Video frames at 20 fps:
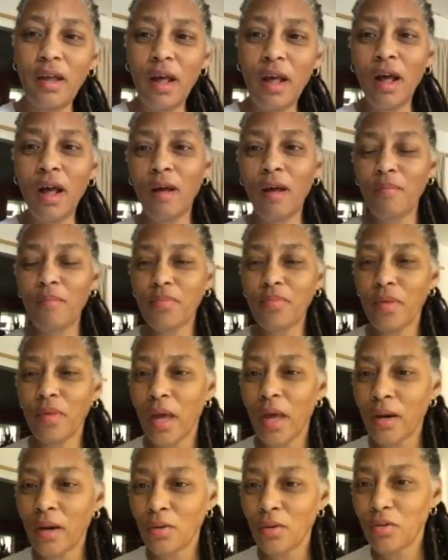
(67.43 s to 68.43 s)
I
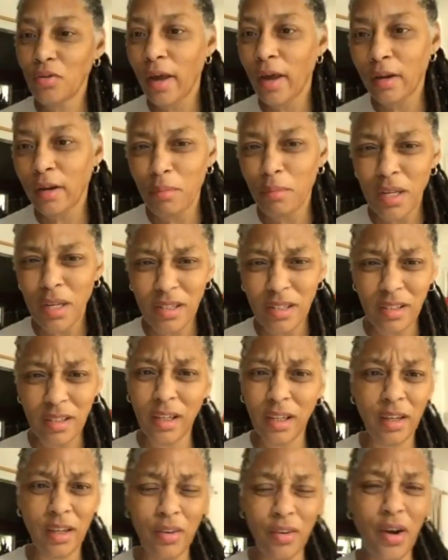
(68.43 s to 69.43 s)
don't try to be
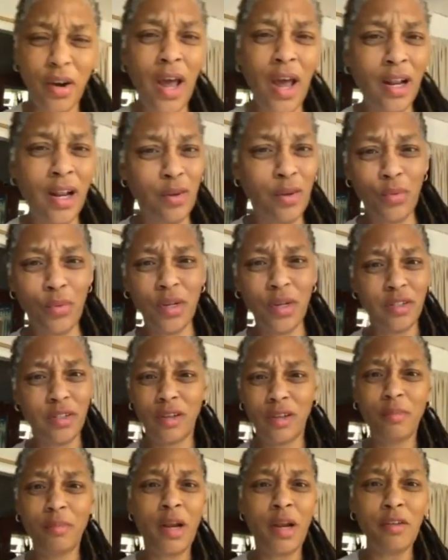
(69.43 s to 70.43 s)
slick or Hollywood, so
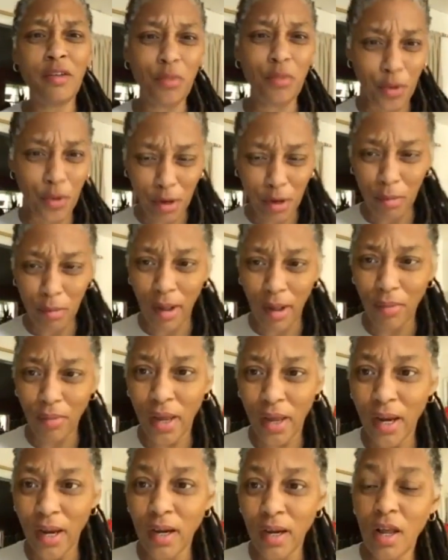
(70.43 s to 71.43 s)
I'm not even worried about
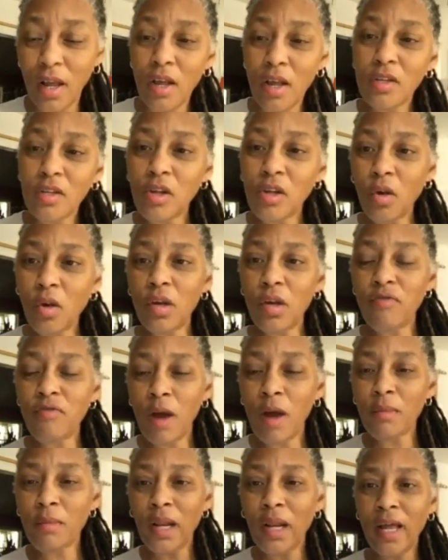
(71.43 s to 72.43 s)
that. So if
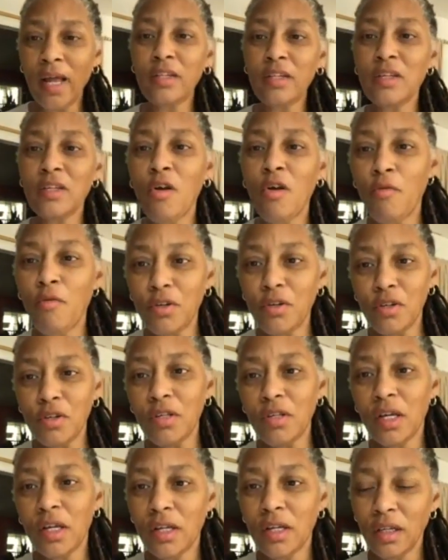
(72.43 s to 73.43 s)
I'm glancing over to
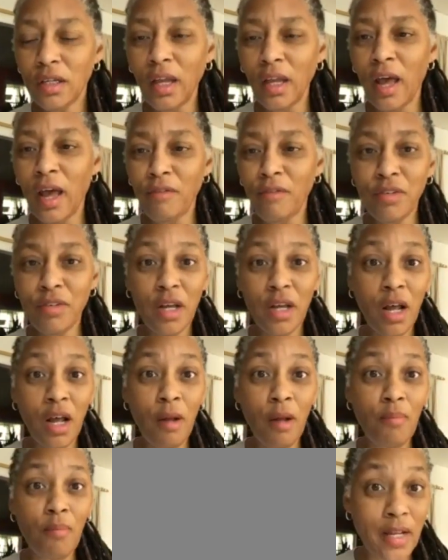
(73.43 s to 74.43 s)
the left,
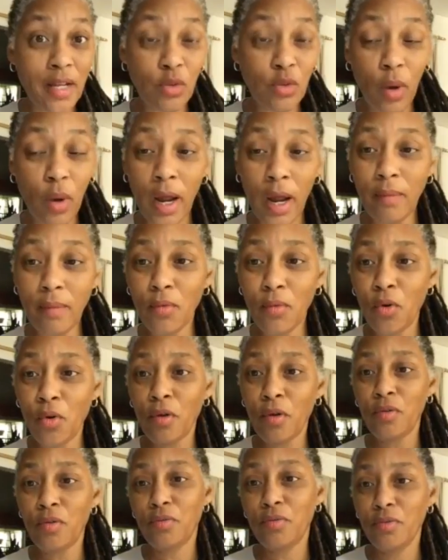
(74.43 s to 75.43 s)
that's why, or
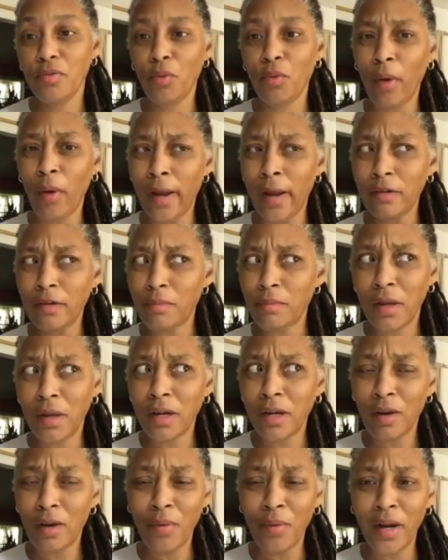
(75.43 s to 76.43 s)
the right,
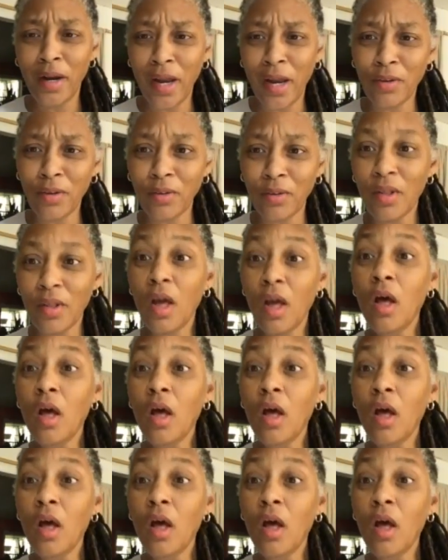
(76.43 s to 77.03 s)
depending on what angle.